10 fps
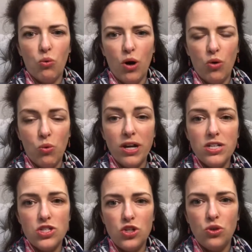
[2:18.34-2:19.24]
What
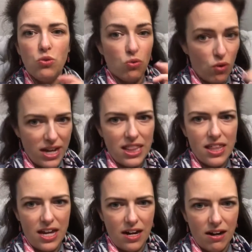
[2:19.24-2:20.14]
is you right
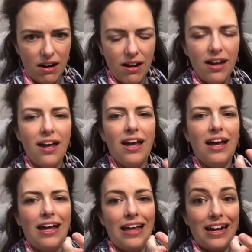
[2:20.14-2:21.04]
there?
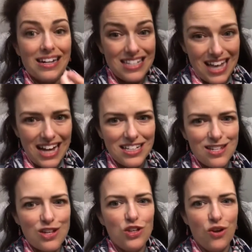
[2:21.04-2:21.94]
Because that's
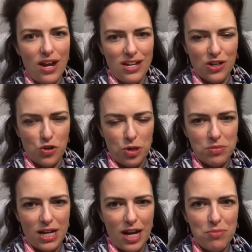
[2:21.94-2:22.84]
your Enneagram
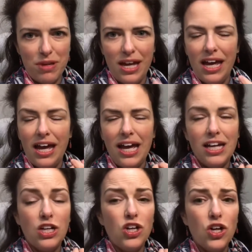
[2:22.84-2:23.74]
type.
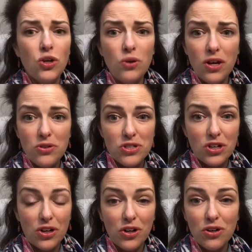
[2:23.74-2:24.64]
And kudos to
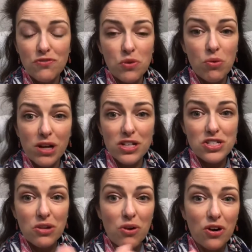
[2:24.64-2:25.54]
her for working
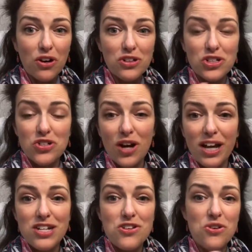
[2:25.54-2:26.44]
so hard to try
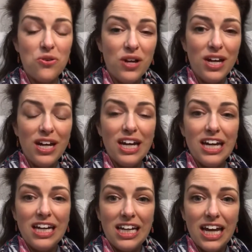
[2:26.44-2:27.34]
to
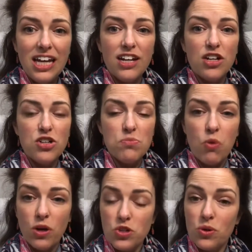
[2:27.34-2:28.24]
get
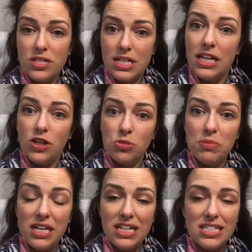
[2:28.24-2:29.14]
more towards an inner
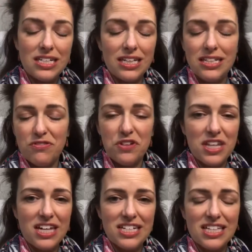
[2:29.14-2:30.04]
peace and different
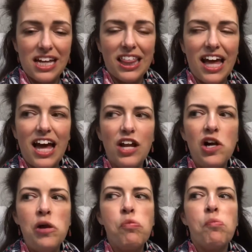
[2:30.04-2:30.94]
things like that.
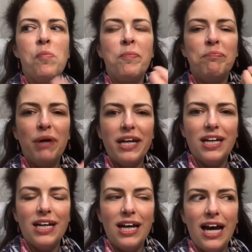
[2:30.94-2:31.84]

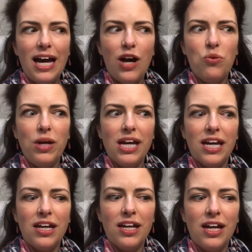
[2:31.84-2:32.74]
But how we
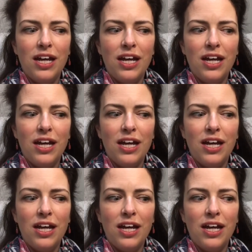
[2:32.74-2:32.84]
can